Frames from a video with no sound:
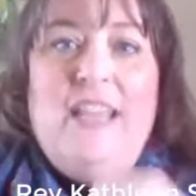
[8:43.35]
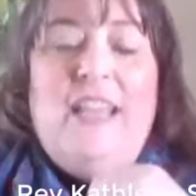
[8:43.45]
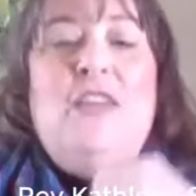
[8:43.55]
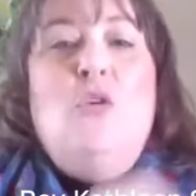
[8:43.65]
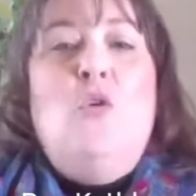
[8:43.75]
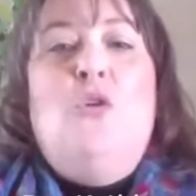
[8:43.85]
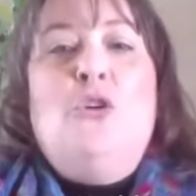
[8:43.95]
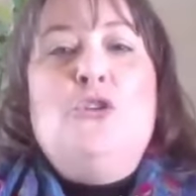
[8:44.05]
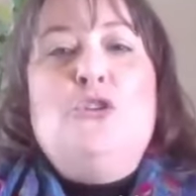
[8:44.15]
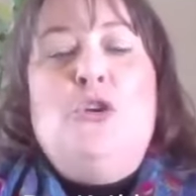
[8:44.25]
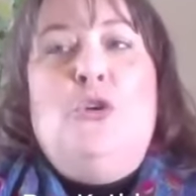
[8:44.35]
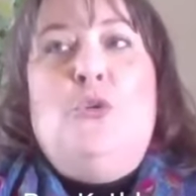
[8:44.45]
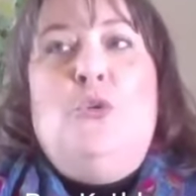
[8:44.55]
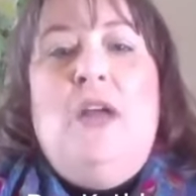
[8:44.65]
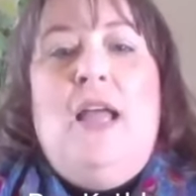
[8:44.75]
in order
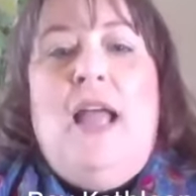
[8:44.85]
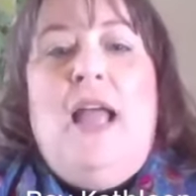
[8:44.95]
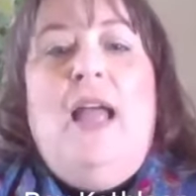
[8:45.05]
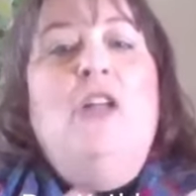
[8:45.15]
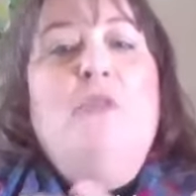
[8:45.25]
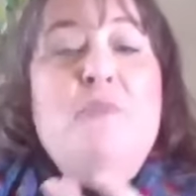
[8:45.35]
to help